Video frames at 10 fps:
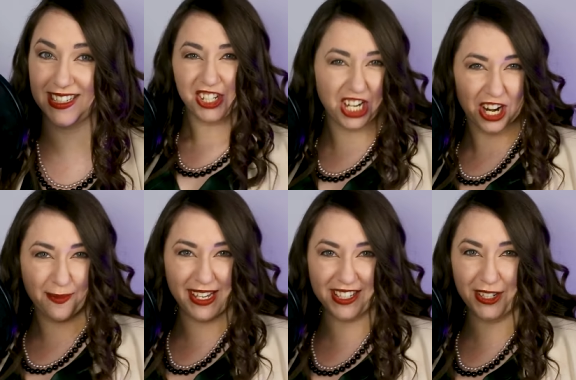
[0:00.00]

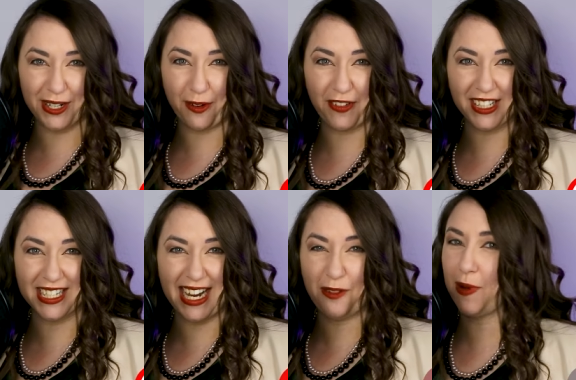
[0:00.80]
Jeremy is going to reveal
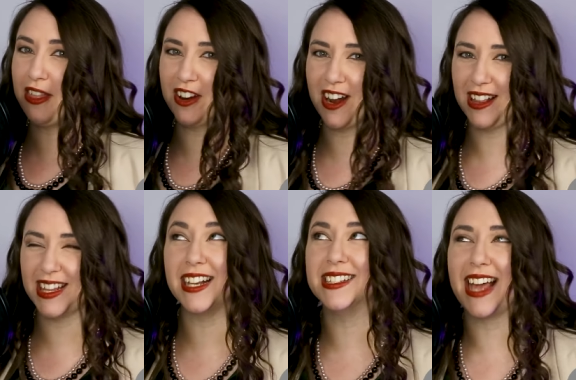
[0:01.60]
today whether or not
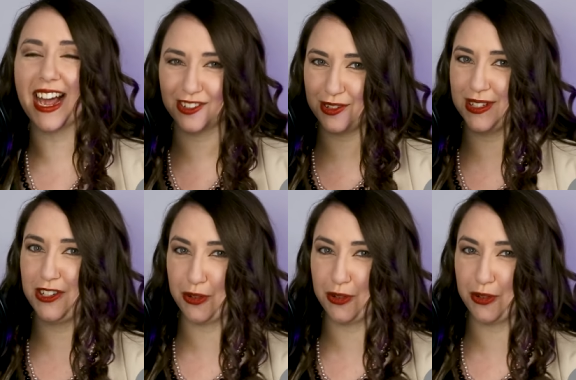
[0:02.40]
that is actually